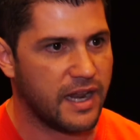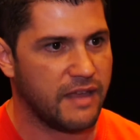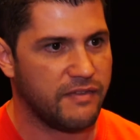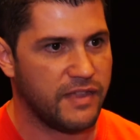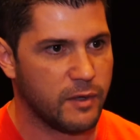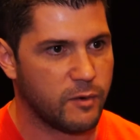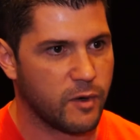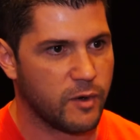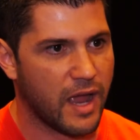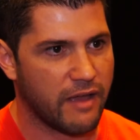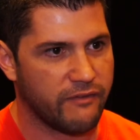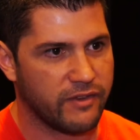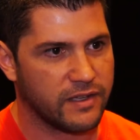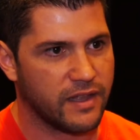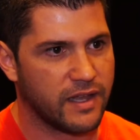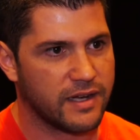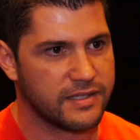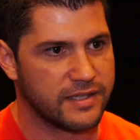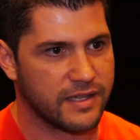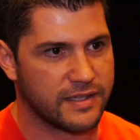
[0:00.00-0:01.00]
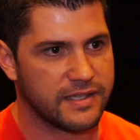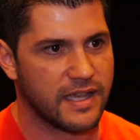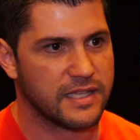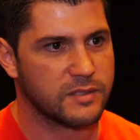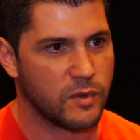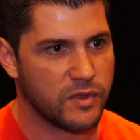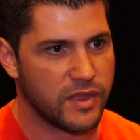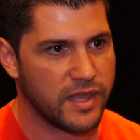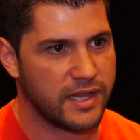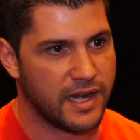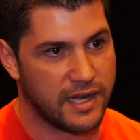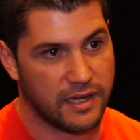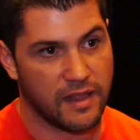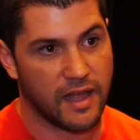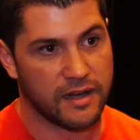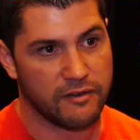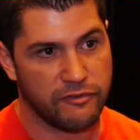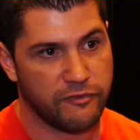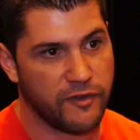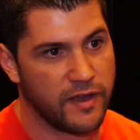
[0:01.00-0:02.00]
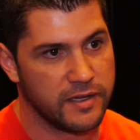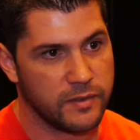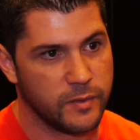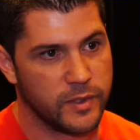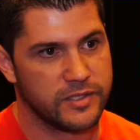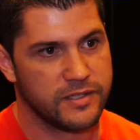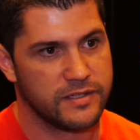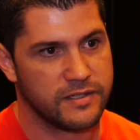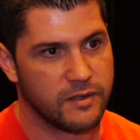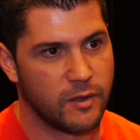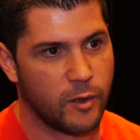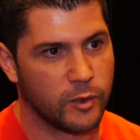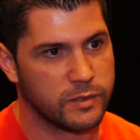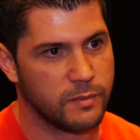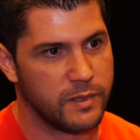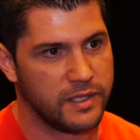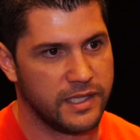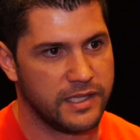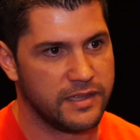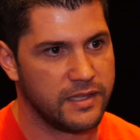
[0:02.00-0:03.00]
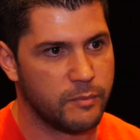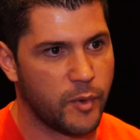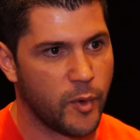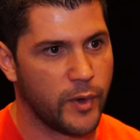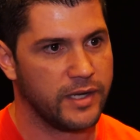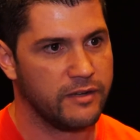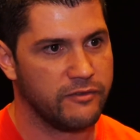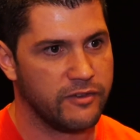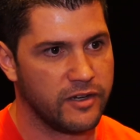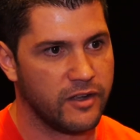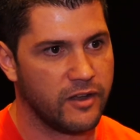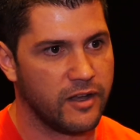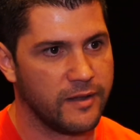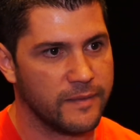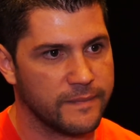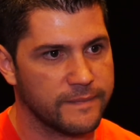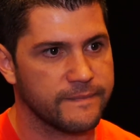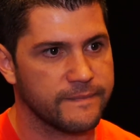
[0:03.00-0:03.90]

I think we're having a lot of success with it and a lot of fun, which is ultimately the point of it all.